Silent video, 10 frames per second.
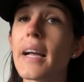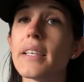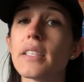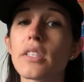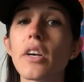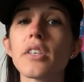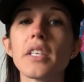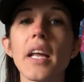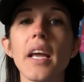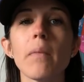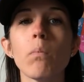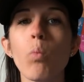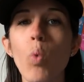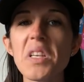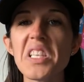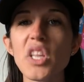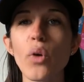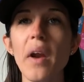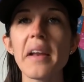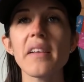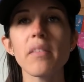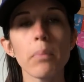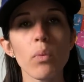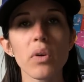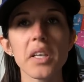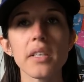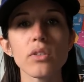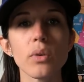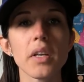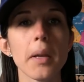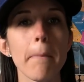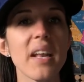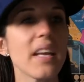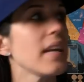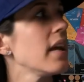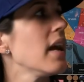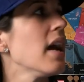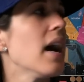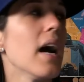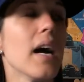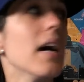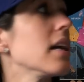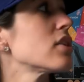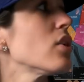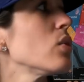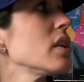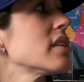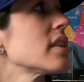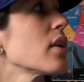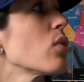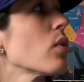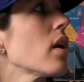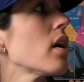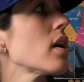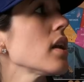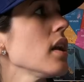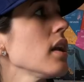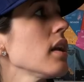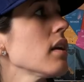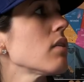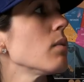had his start today. Wasn't the greatest, but we'll get into it in a minute. Tony Cingrani,